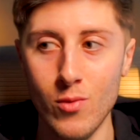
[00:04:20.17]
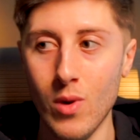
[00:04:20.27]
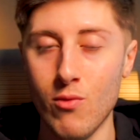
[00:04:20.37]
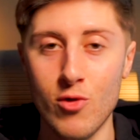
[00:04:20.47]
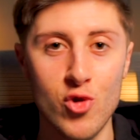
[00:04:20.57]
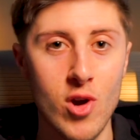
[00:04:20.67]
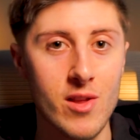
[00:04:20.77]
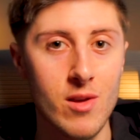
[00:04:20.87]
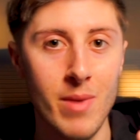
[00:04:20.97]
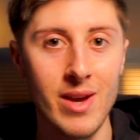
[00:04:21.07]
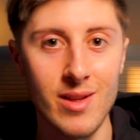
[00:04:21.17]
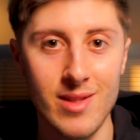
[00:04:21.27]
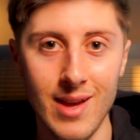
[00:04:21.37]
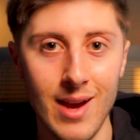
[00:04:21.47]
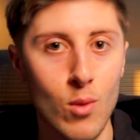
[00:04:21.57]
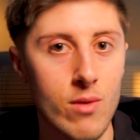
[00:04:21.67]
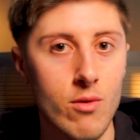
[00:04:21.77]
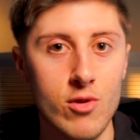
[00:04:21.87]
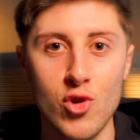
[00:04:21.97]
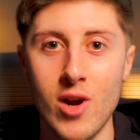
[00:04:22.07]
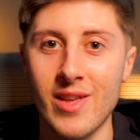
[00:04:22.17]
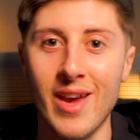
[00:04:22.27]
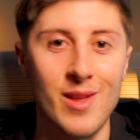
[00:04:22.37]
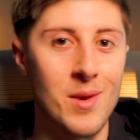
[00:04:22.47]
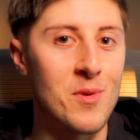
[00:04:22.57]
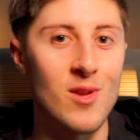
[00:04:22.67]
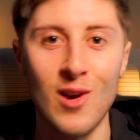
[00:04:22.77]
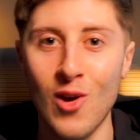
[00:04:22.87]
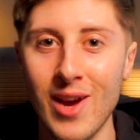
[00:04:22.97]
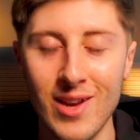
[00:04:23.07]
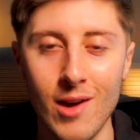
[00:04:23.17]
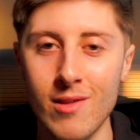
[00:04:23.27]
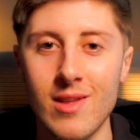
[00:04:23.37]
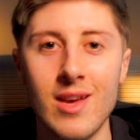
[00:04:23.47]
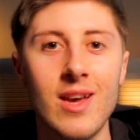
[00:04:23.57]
whether we're trying to make a sale, whether we're trying to get someone to like us,